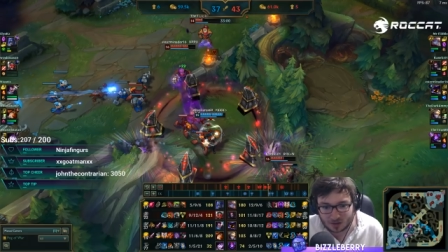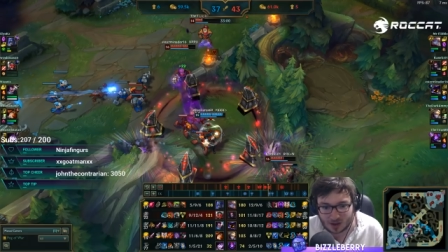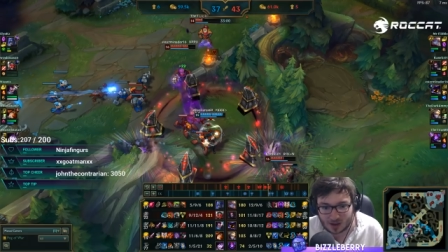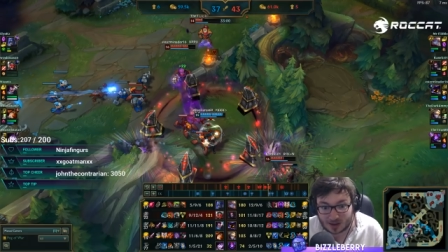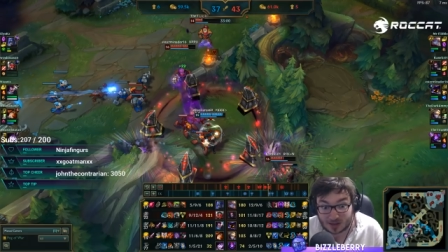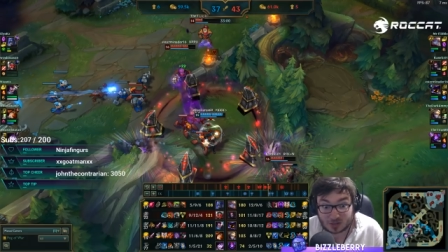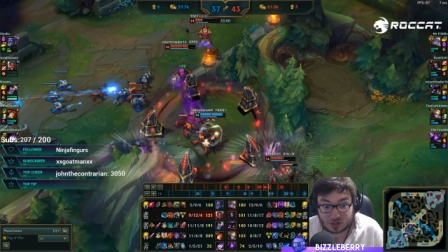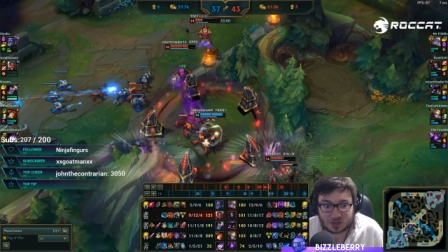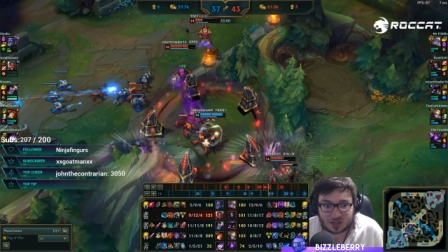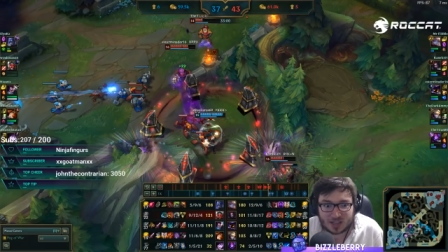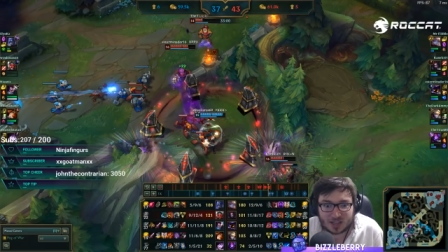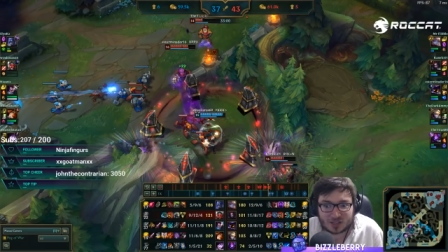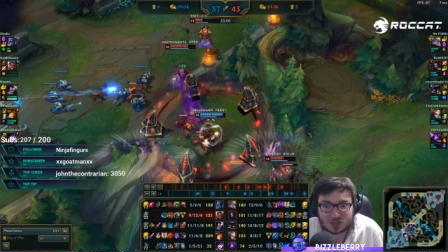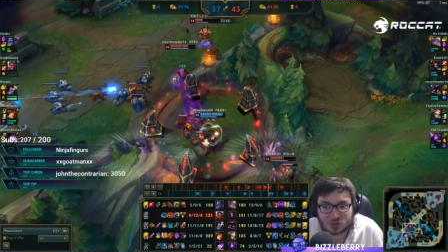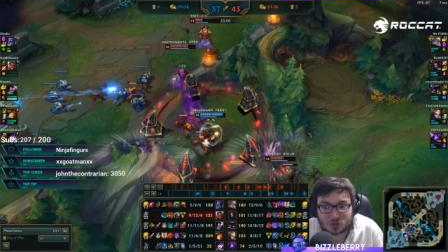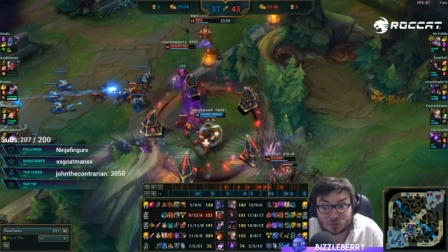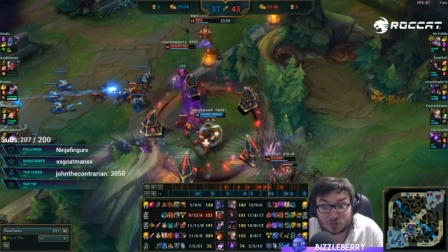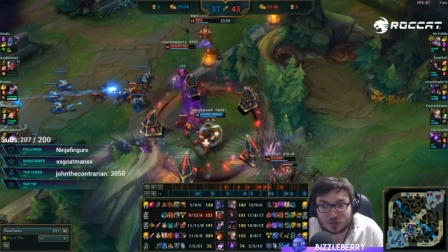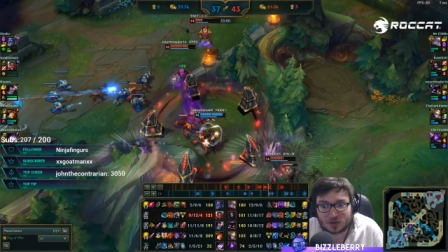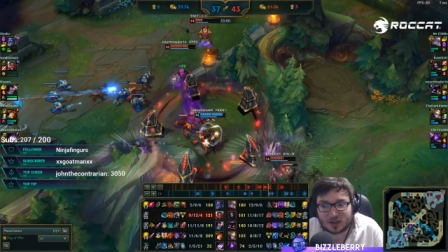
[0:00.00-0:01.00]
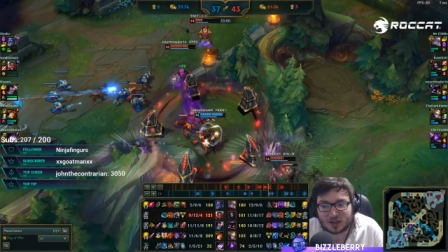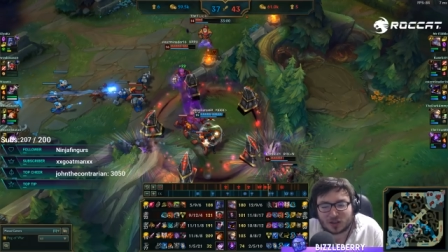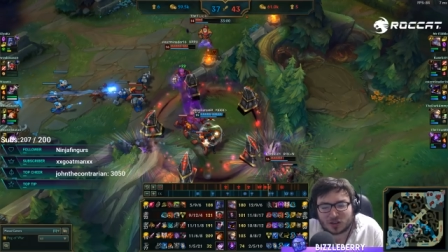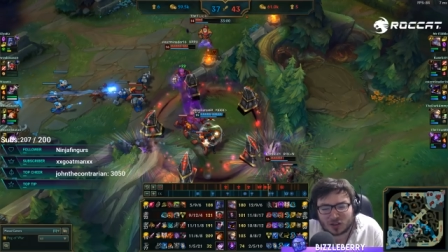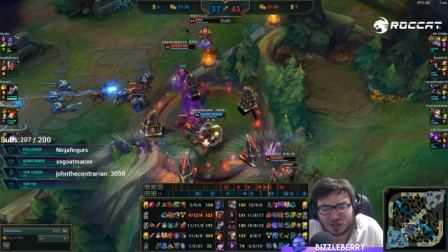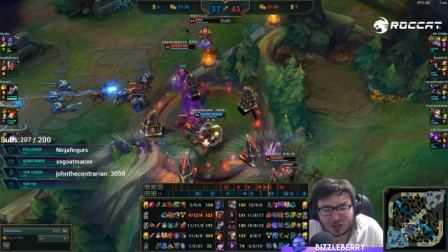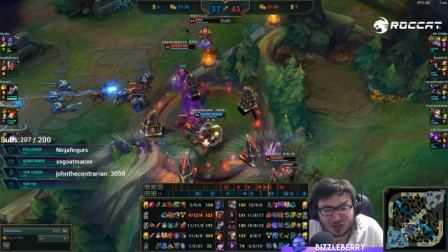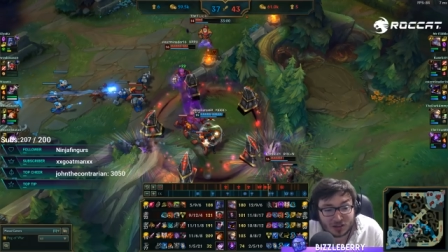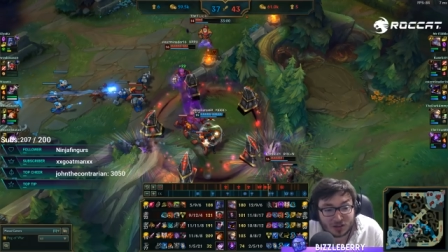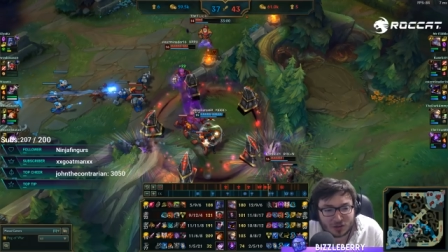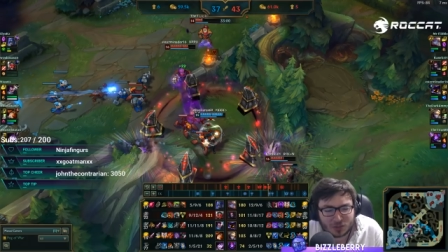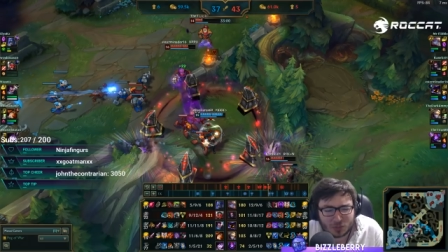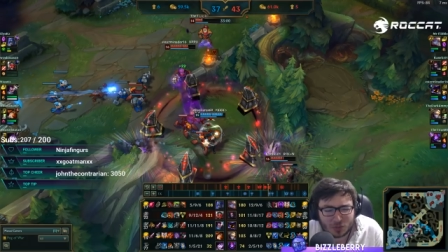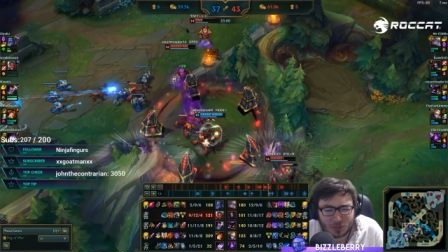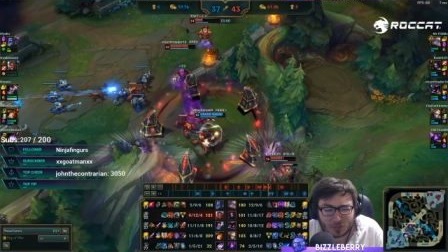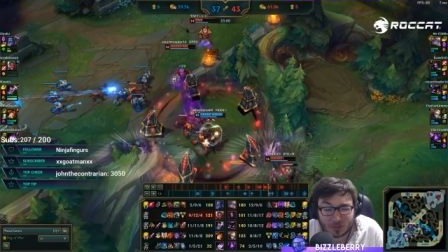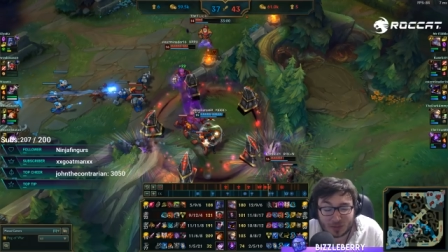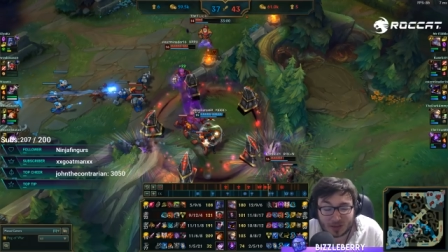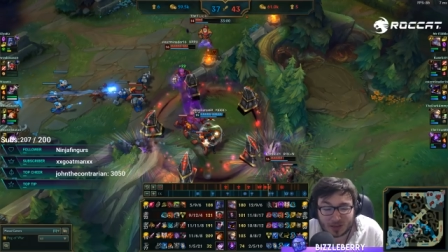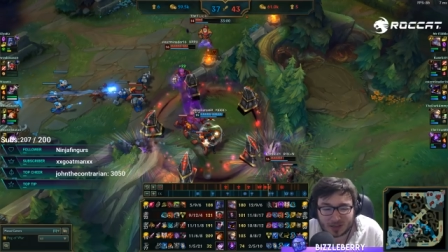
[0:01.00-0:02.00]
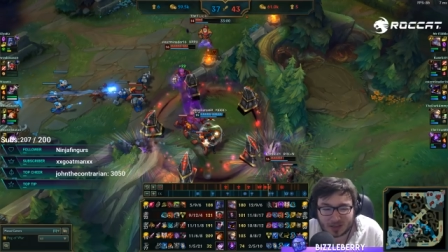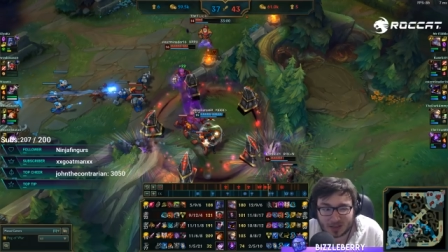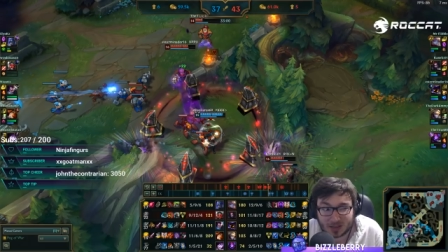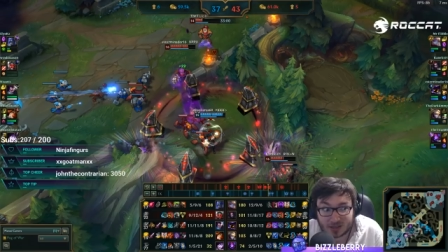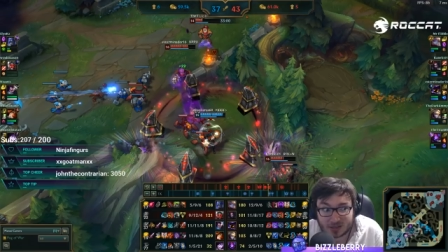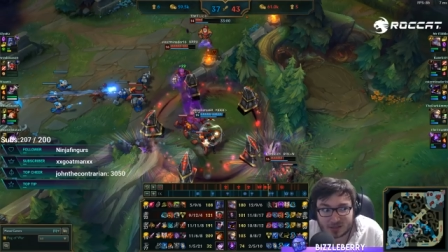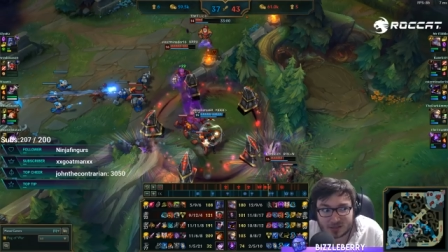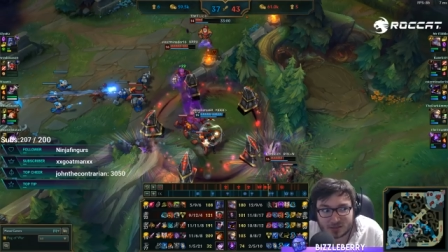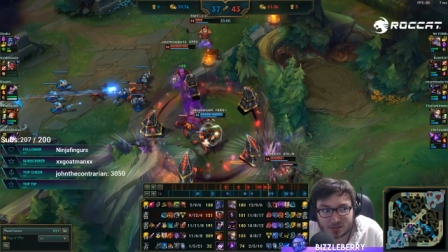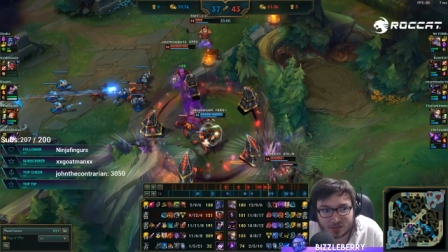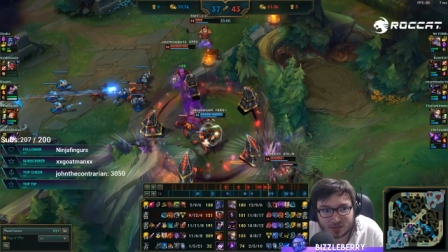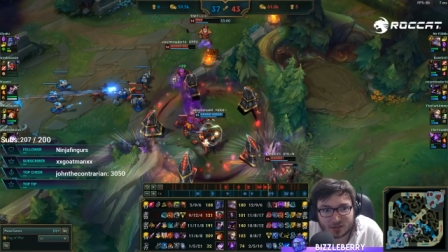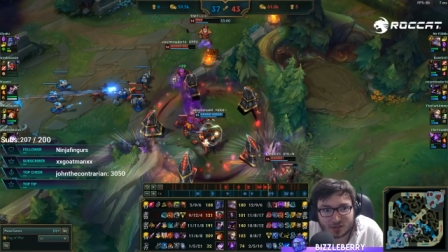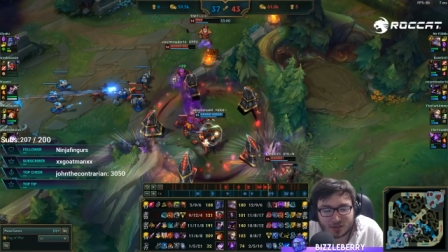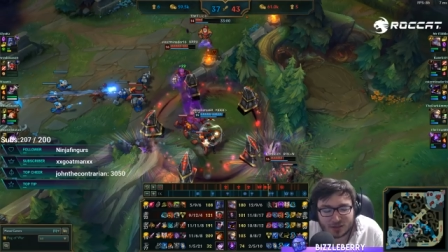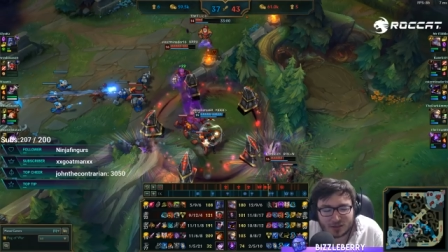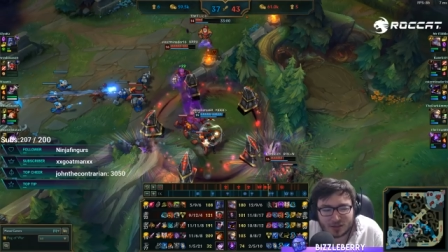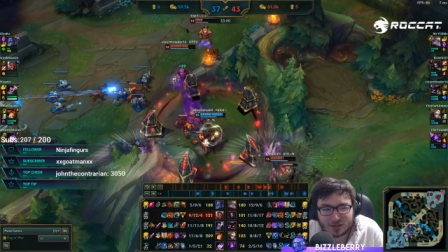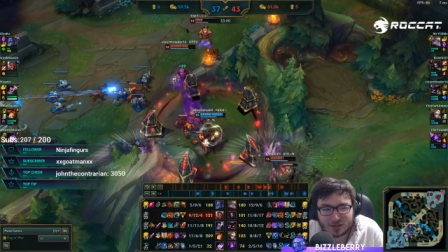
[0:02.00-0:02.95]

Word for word: Unless you get super ahead earlier, I guess.